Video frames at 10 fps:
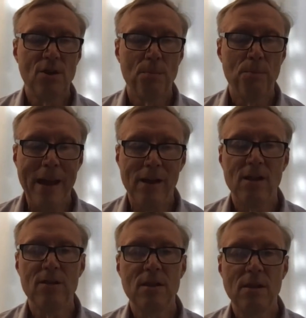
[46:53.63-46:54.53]
you're
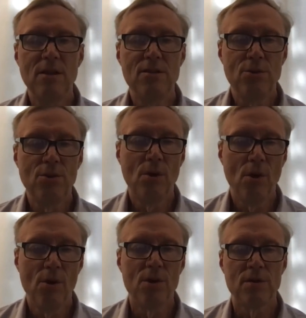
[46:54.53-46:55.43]
balancing these two
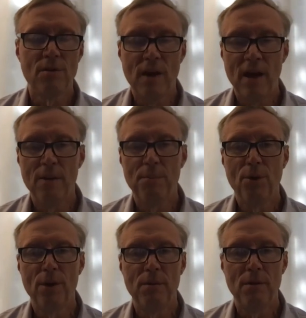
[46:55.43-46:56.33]
goals of high
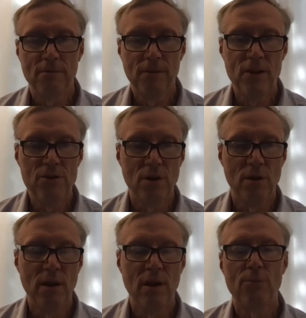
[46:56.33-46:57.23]
employment and
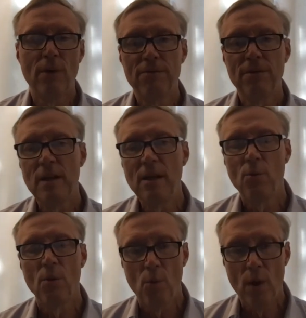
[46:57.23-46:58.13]
inflation in a roughly
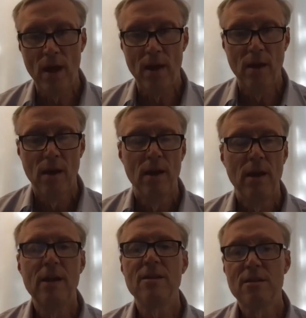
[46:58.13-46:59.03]
equal way
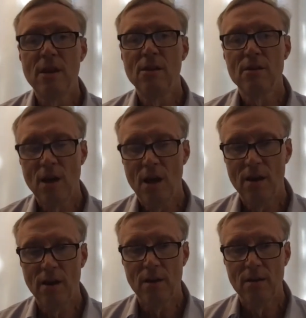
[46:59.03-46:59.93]
in a single
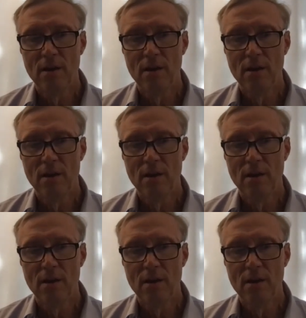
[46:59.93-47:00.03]
target.